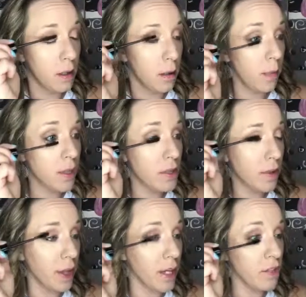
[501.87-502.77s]
We also have the
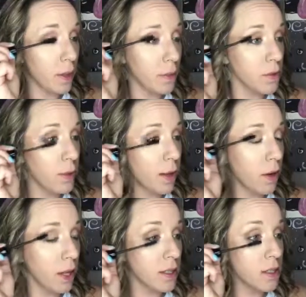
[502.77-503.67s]
lash fibers, but I don't
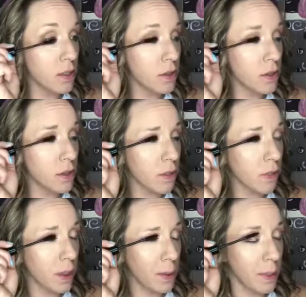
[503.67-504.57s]
honestly use those on a
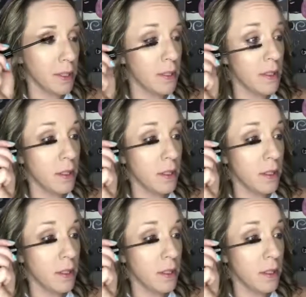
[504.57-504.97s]
regular basis,